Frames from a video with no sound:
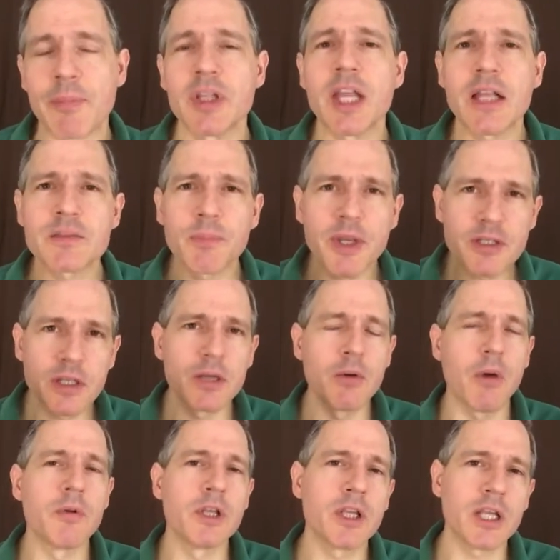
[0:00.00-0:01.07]
But that's basically
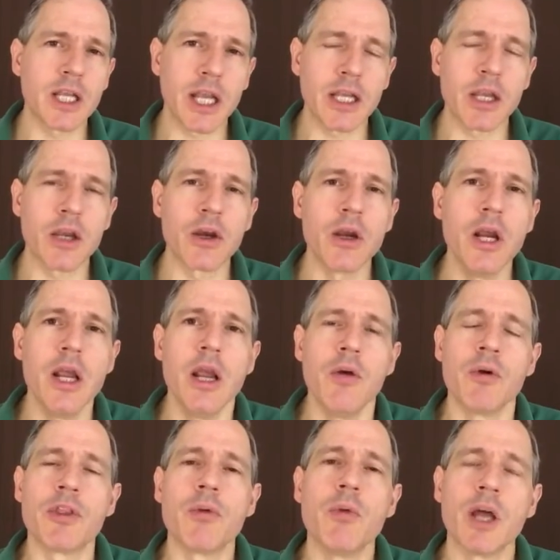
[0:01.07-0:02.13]
what we're looking at here
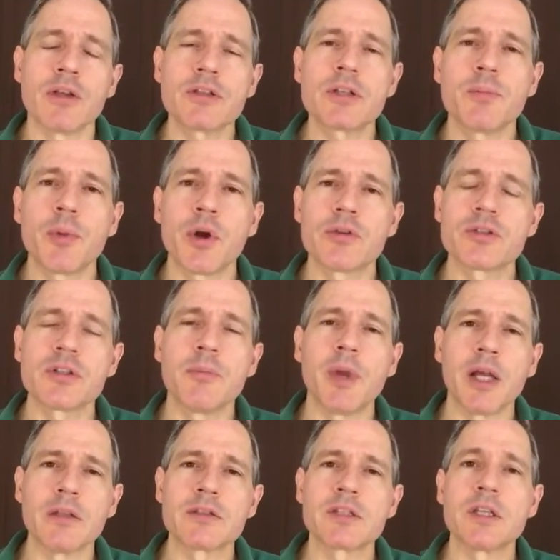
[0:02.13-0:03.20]
with the wellness approach to
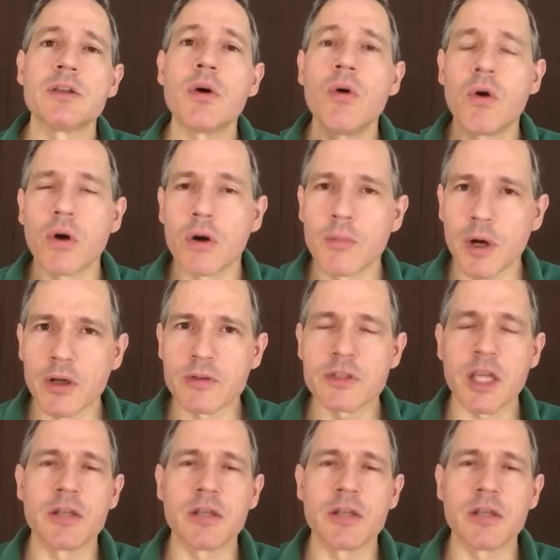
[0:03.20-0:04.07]
balancing the hormones.